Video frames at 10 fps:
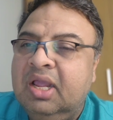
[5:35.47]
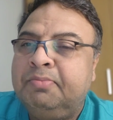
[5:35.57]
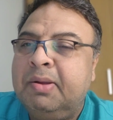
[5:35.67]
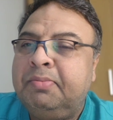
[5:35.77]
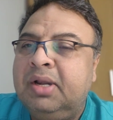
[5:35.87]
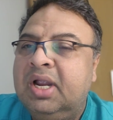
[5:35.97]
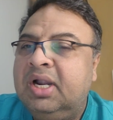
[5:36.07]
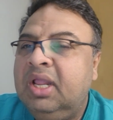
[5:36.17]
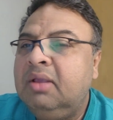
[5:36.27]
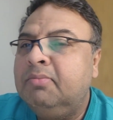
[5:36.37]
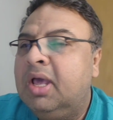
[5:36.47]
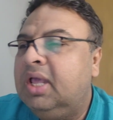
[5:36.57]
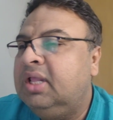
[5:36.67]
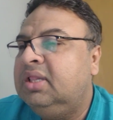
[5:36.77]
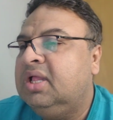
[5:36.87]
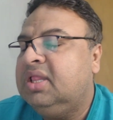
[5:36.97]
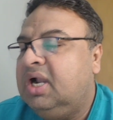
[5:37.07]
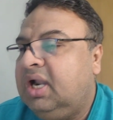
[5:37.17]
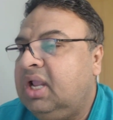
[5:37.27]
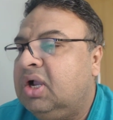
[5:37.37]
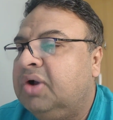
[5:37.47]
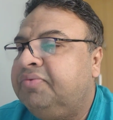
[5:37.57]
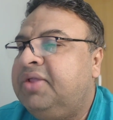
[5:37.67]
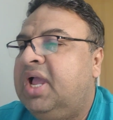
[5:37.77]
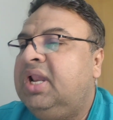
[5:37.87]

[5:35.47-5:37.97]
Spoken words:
papillary edema in the setting of the